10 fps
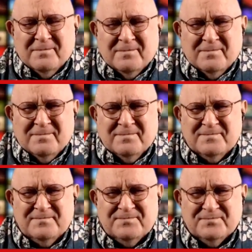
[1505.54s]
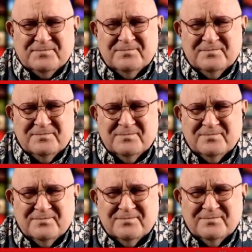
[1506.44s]

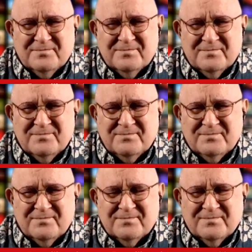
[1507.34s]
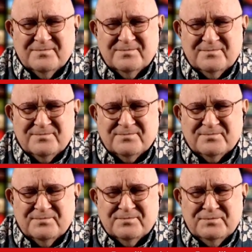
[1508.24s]

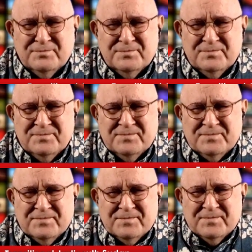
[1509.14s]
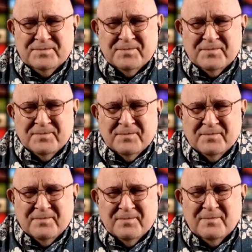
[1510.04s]

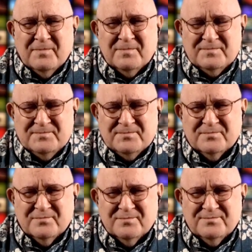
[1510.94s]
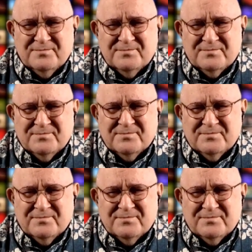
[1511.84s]
[no speech]